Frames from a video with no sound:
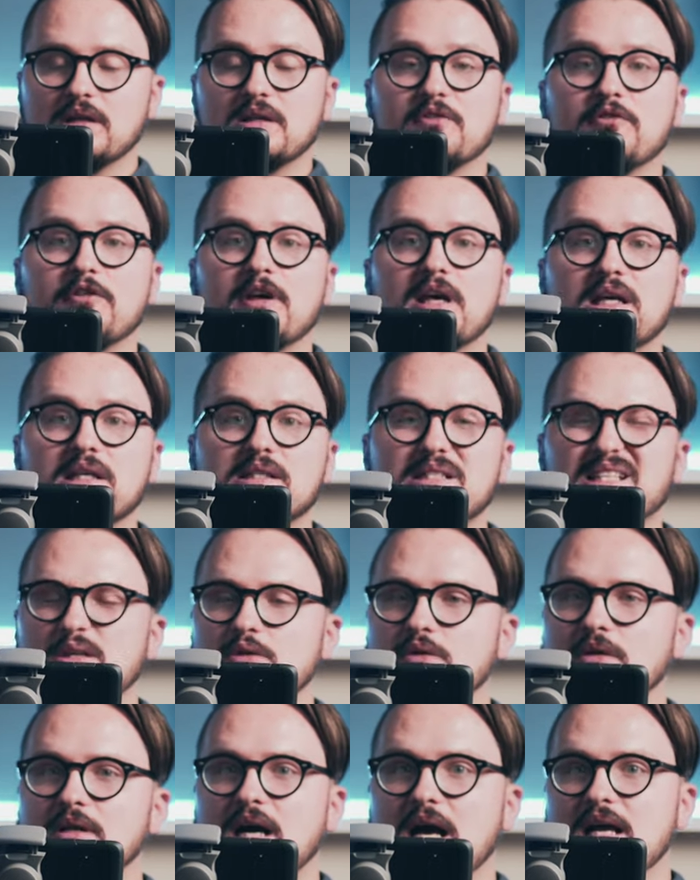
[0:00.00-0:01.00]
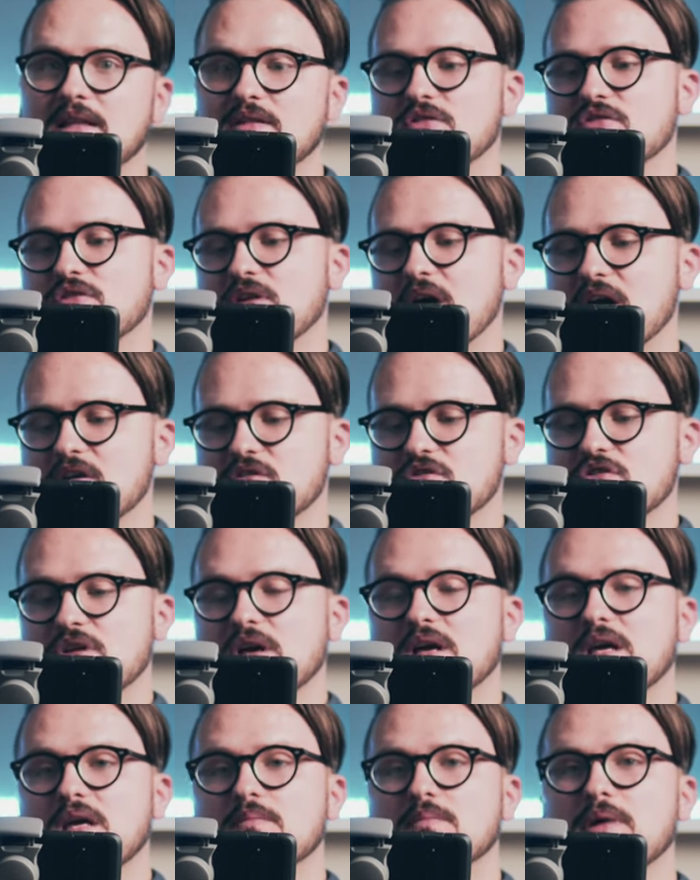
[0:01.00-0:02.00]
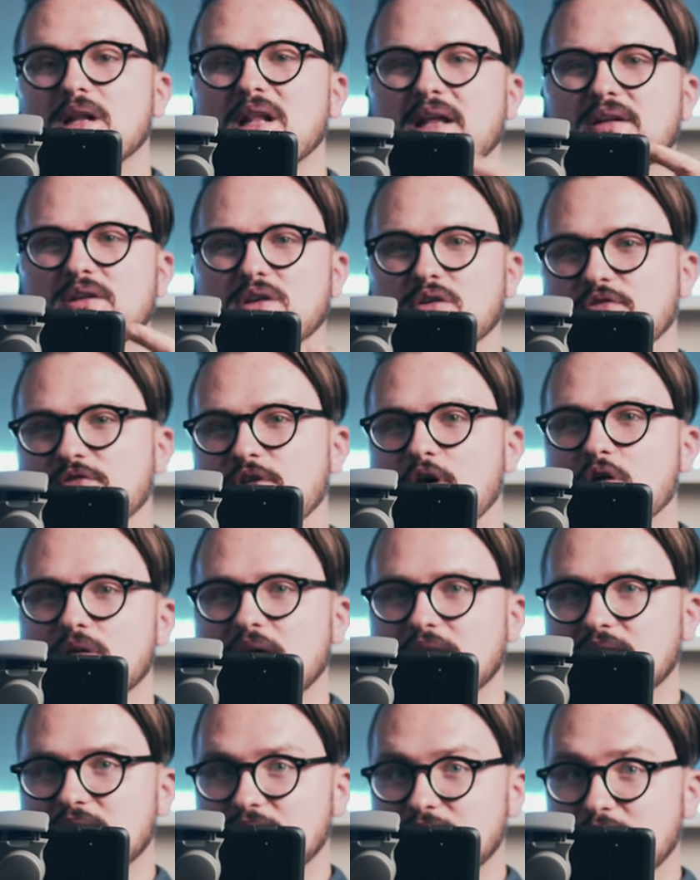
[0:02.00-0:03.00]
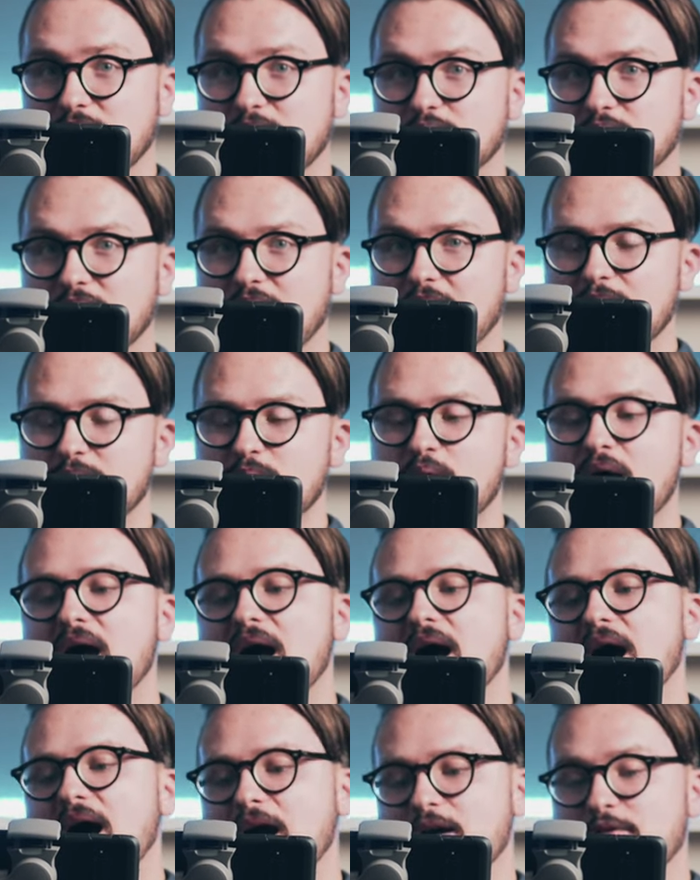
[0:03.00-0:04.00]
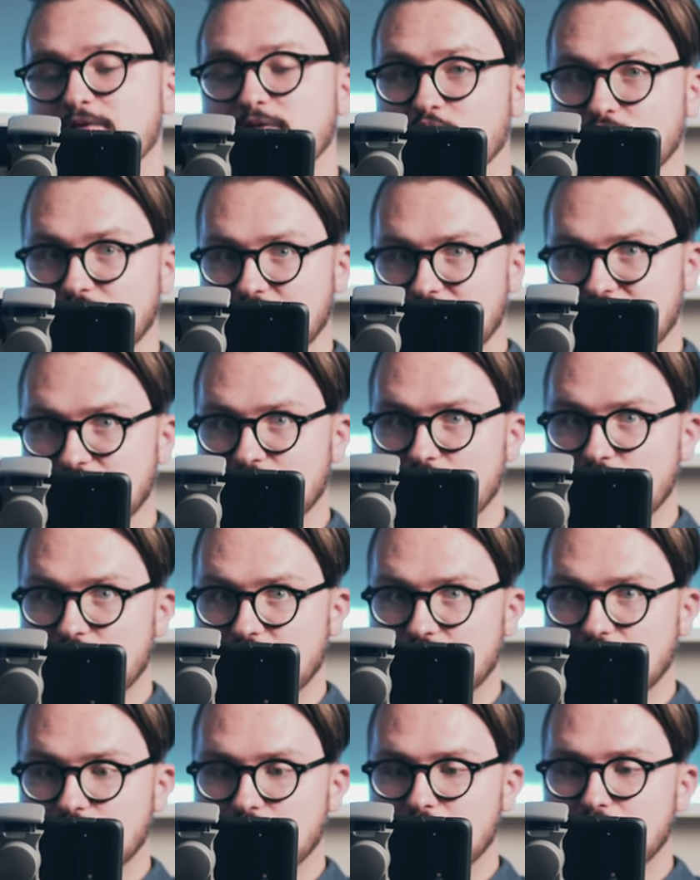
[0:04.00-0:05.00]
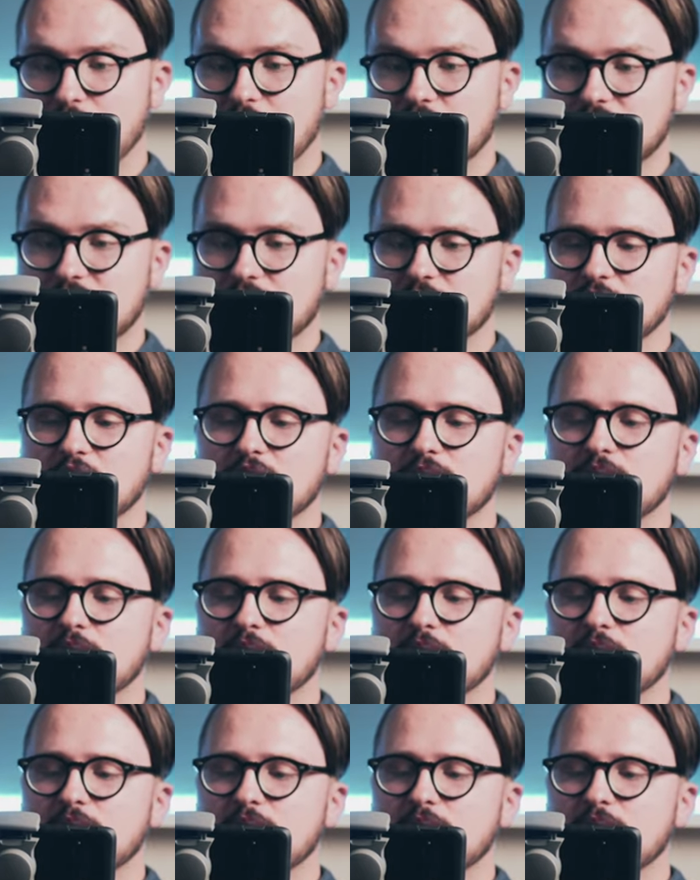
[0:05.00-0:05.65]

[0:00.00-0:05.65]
The thing is that you can't charge the gimbal and your phone at the same time I thought it's going to be possible,